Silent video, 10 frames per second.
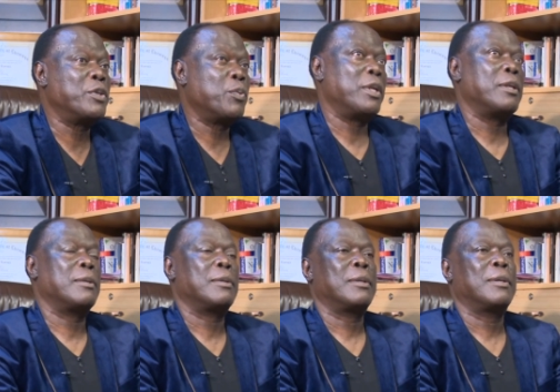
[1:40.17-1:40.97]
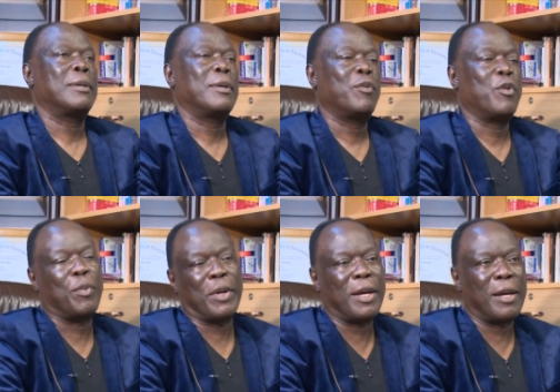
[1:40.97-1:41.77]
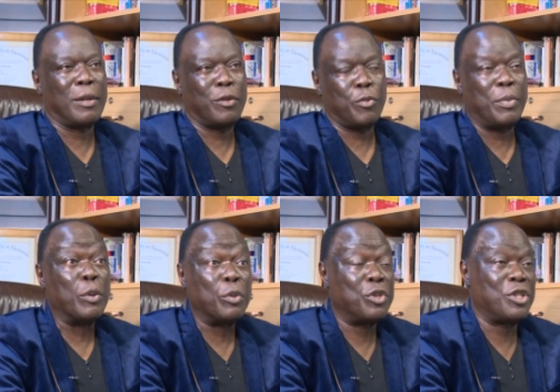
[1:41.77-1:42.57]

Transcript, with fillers: it when we began to build